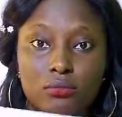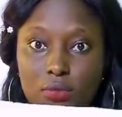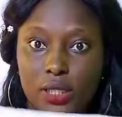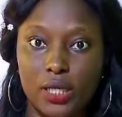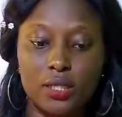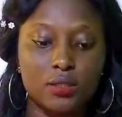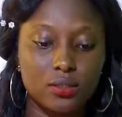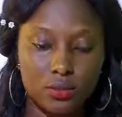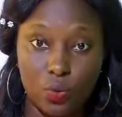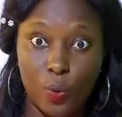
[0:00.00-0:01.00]
Get
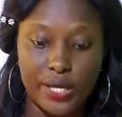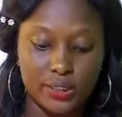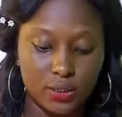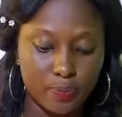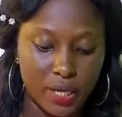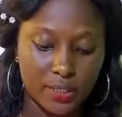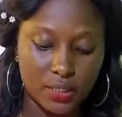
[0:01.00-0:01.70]
this white part